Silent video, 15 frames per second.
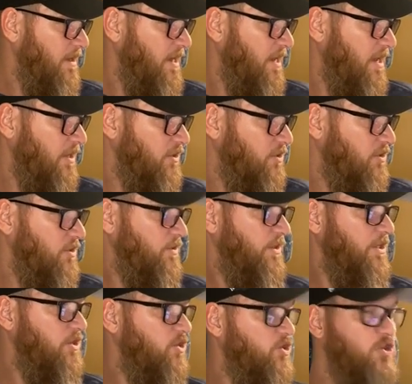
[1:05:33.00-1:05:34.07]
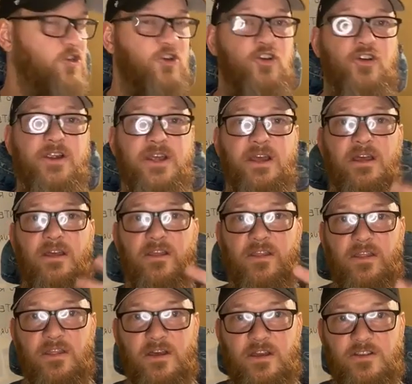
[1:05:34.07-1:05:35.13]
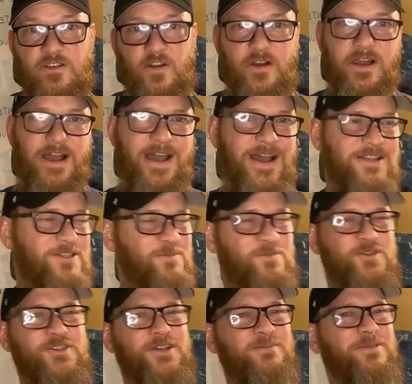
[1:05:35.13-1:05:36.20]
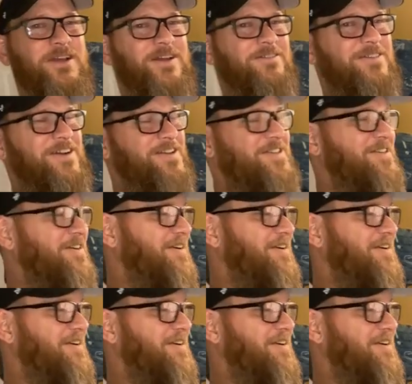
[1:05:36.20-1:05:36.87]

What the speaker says: and I could do it during the. Sorry, I had some music playing when I